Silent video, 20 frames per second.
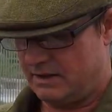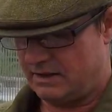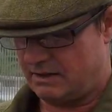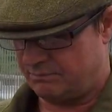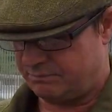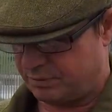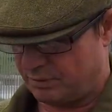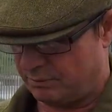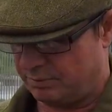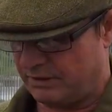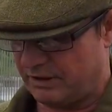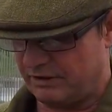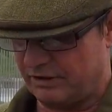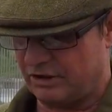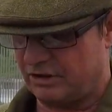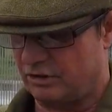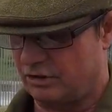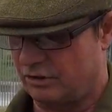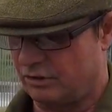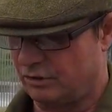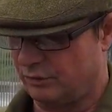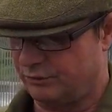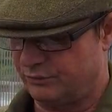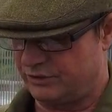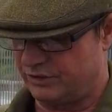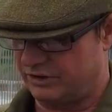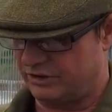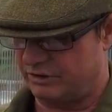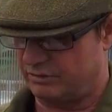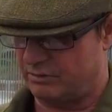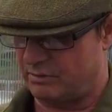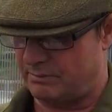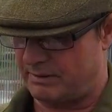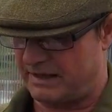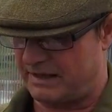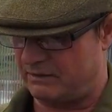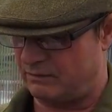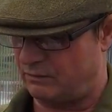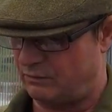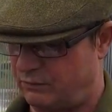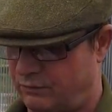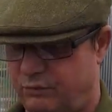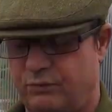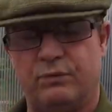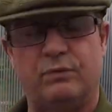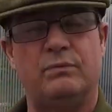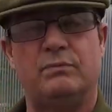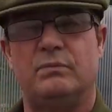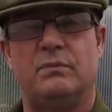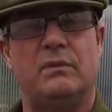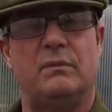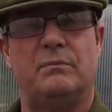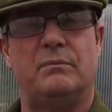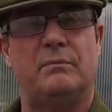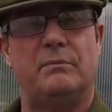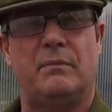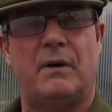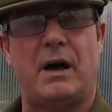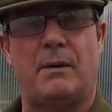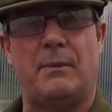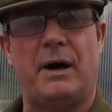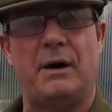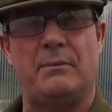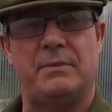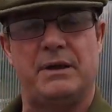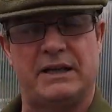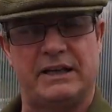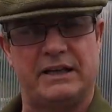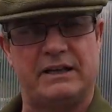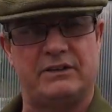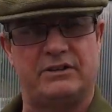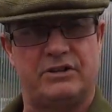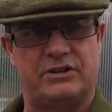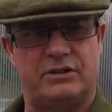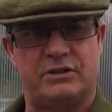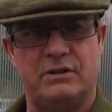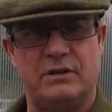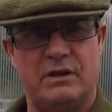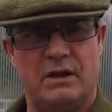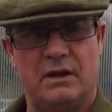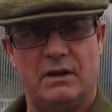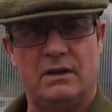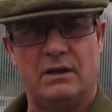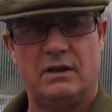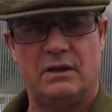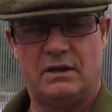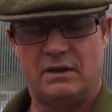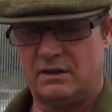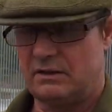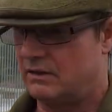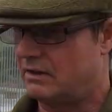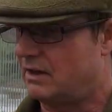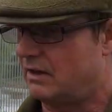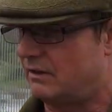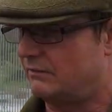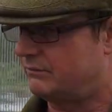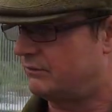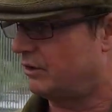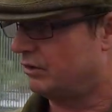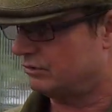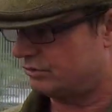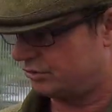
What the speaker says: I've probably only got enough to do about, I might be able to, I've got